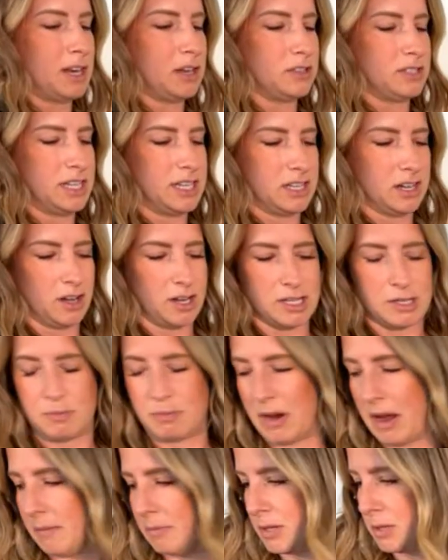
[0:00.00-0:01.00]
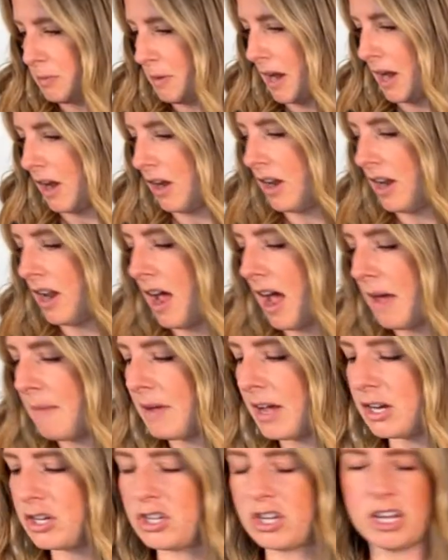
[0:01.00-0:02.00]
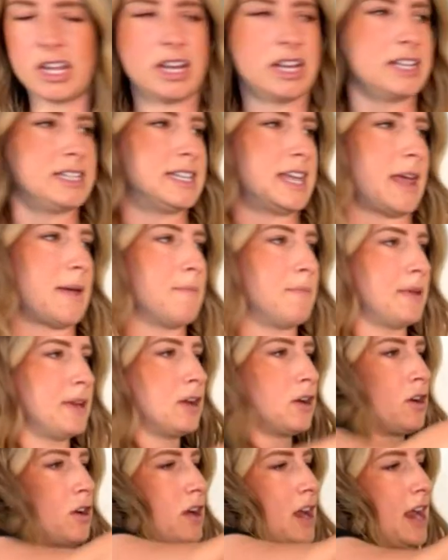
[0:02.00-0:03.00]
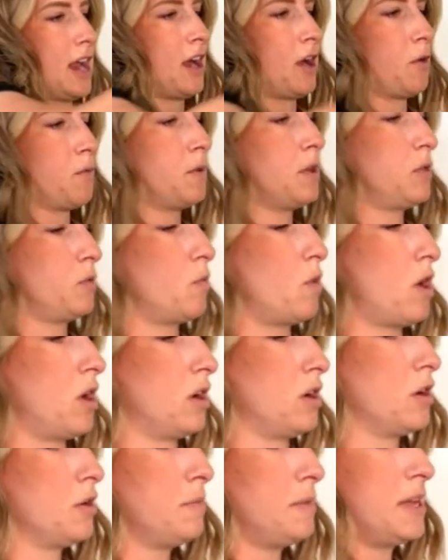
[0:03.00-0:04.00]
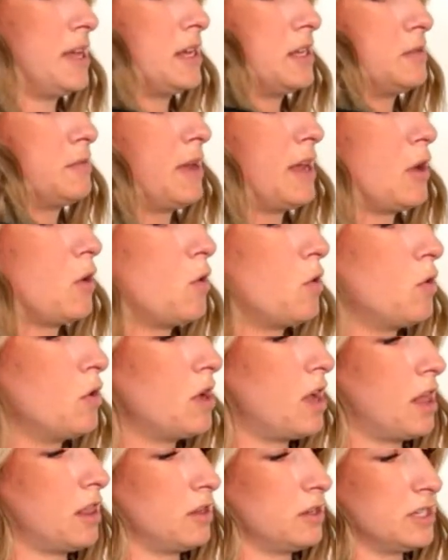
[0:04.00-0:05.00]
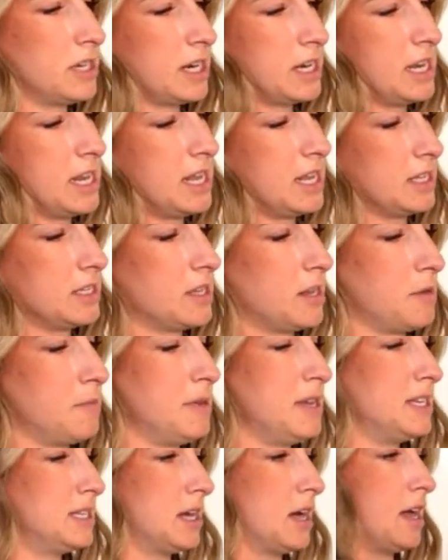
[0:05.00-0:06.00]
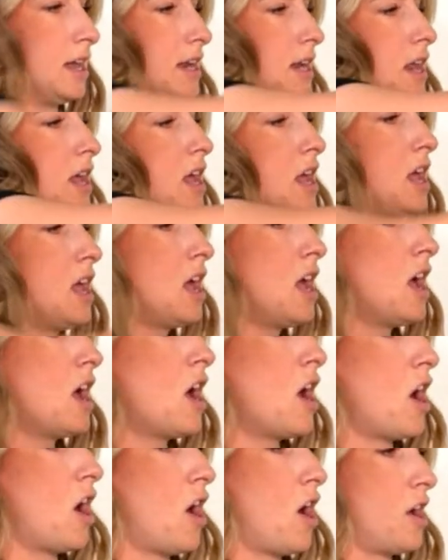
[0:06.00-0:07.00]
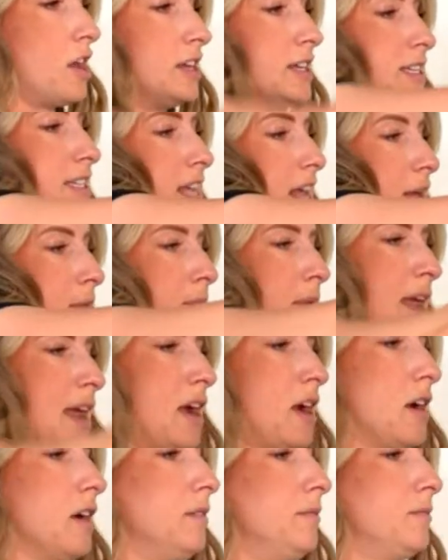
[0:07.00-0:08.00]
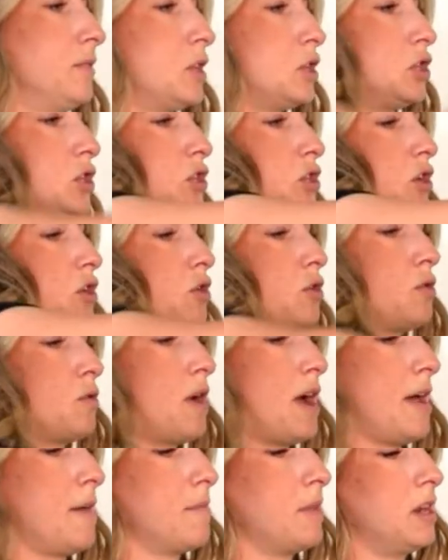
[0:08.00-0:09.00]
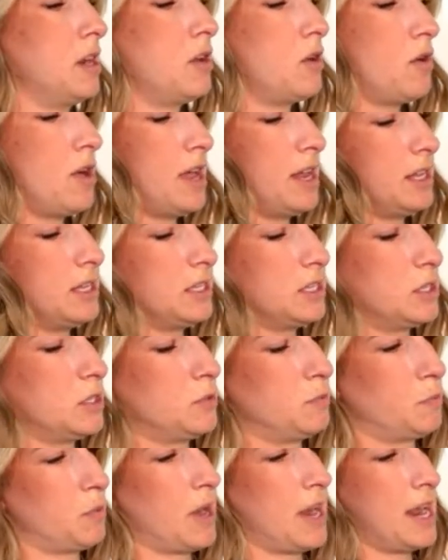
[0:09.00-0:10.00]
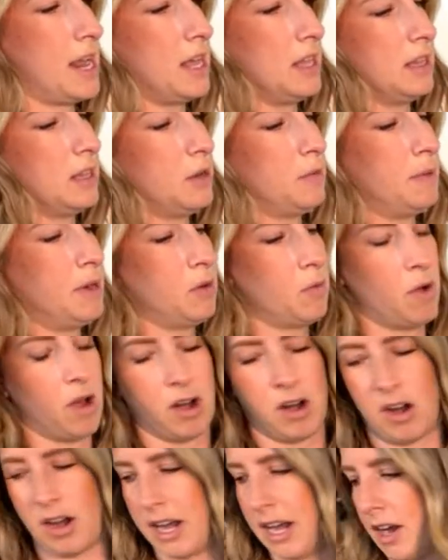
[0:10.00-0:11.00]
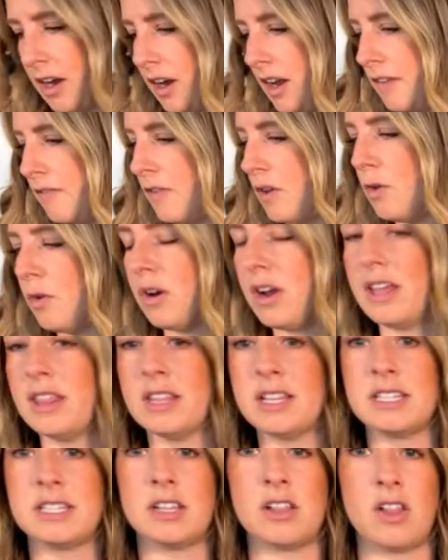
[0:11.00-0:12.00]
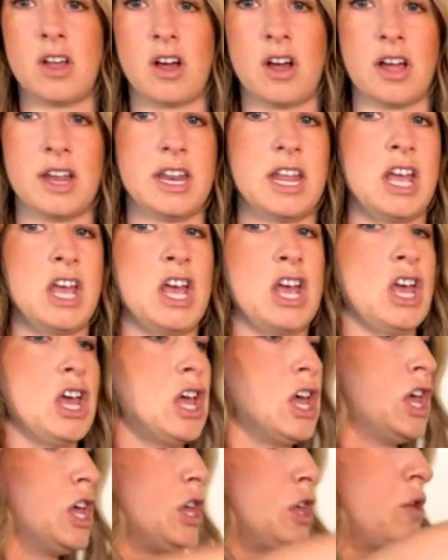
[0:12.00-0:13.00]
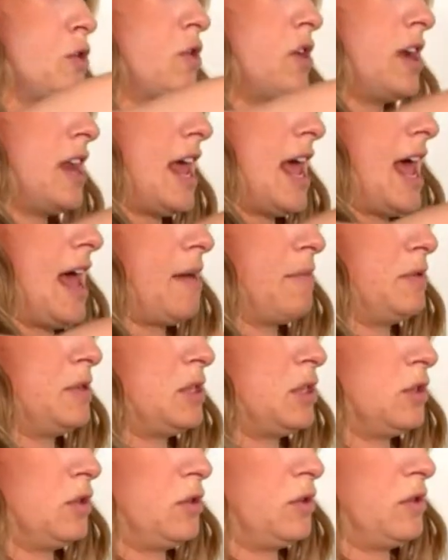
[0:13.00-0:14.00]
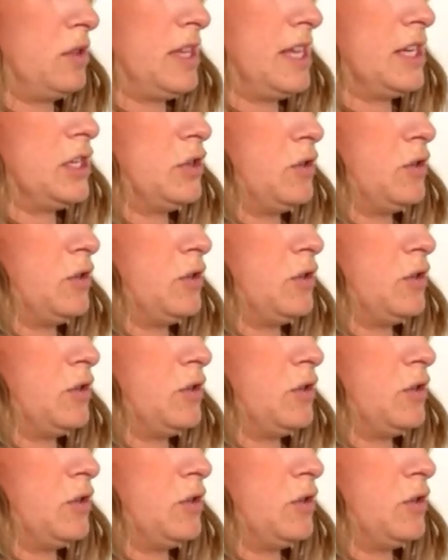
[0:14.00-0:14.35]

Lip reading: metal detox prep spray on it. I'm actually going to dampen her hair with water because my whole color technique is going to be done on damp hair. So I'm going to go ahead and spray a little bit of water on here. If you were in the salon, you could absolutely